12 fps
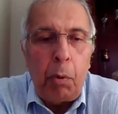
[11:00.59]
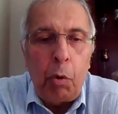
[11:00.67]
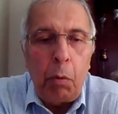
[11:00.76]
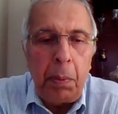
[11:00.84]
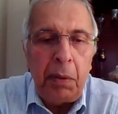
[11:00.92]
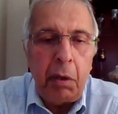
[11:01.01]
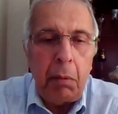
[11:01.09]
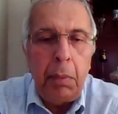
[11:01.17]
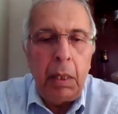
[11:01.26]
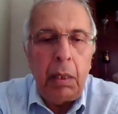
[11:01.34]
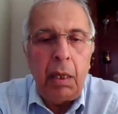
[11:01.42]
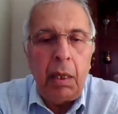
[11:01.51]
Paupers
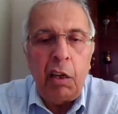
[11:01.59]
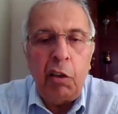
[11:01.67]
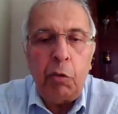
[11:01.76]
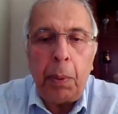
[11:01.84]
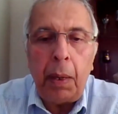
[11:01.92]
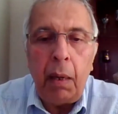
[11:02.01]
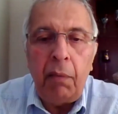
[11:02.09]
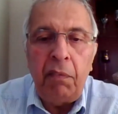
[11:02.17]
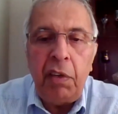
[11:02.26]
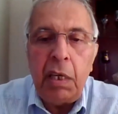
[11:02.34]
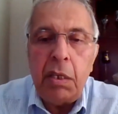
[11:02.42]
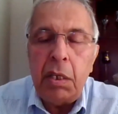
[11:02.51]
and millionaires pay
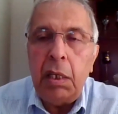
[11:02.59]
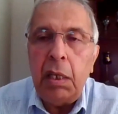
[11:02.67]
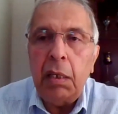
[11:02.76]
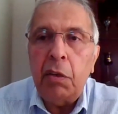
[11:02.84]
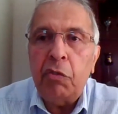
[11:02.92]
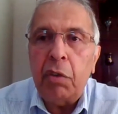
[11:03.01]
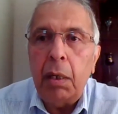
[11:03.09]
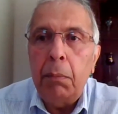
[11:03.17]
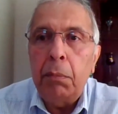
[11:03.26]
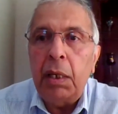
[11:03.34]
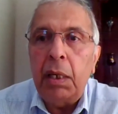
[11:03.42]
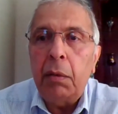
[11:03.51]
VAT at the
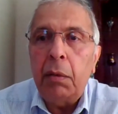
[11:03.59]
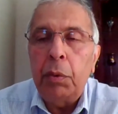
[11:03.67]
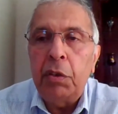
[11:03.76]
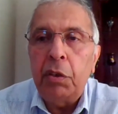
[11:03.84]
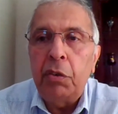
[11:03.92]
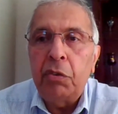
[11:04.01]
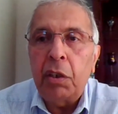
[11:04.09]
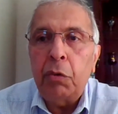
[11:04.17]
same rate, which is